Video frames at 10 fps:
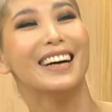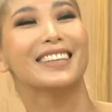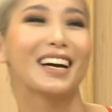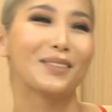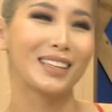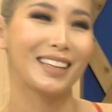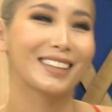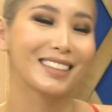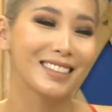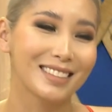Yeah, but
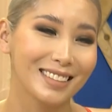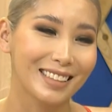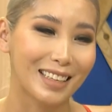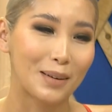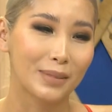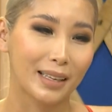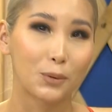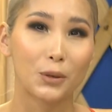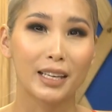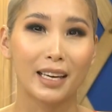like it's still like I'm like
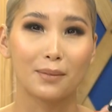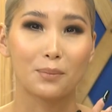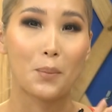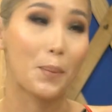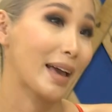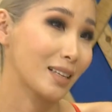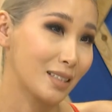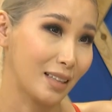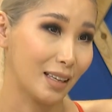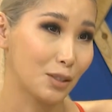working
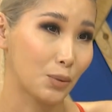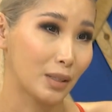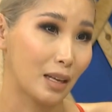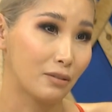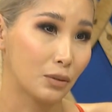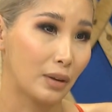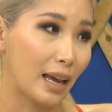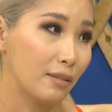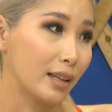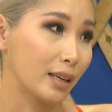backstage whenever we
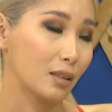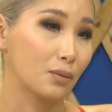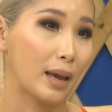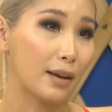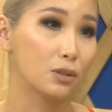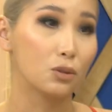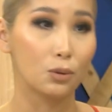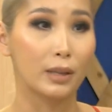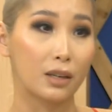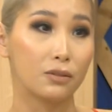have to
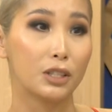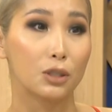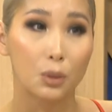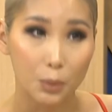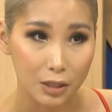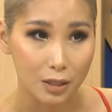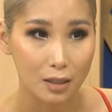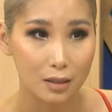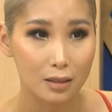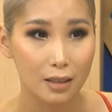do like a video commercial
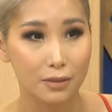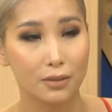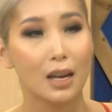and stuff.